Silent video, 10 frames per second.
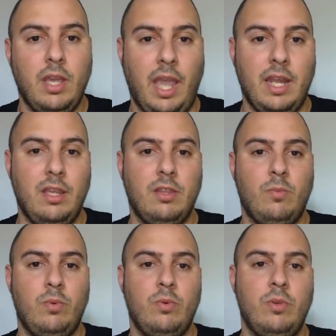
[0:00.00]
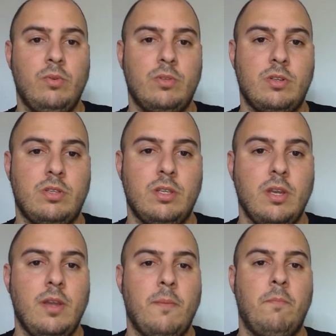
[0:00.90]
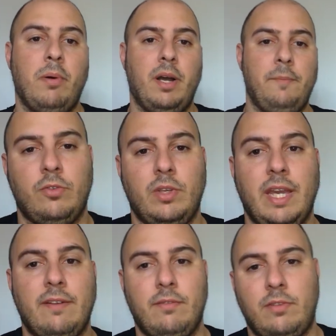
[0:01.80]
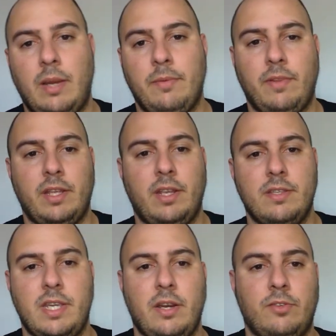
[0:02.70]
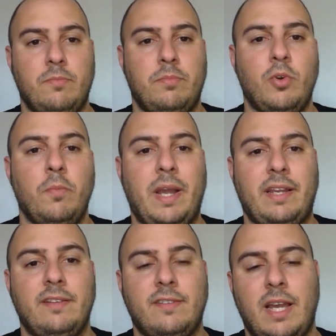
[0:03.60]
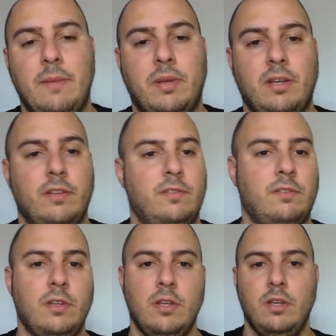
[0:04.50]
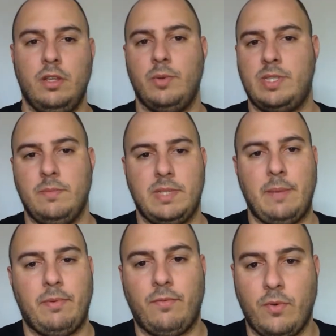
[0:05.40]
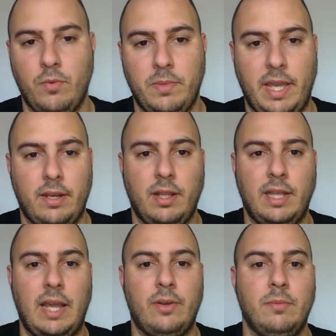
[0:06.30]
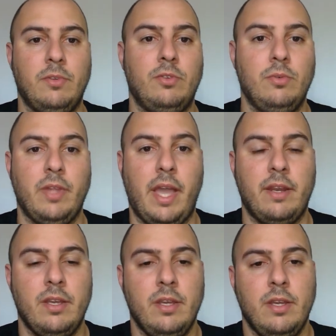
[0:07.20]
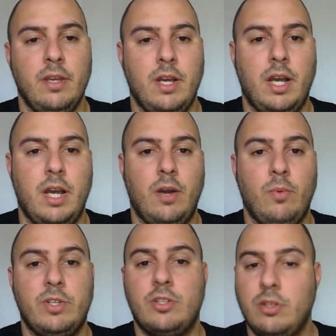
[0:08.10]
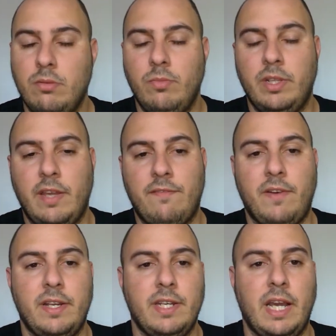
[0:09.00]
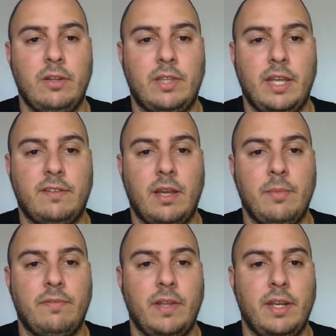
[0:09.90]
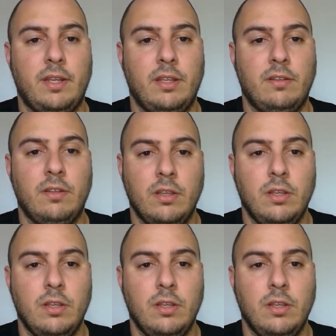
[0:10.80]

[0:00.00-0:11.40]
any of the Wu users, but to get Tommy Flanagan's character to go back in time because there was some type of room that allowed him to do that. Which we then find out that Tommy Flanagan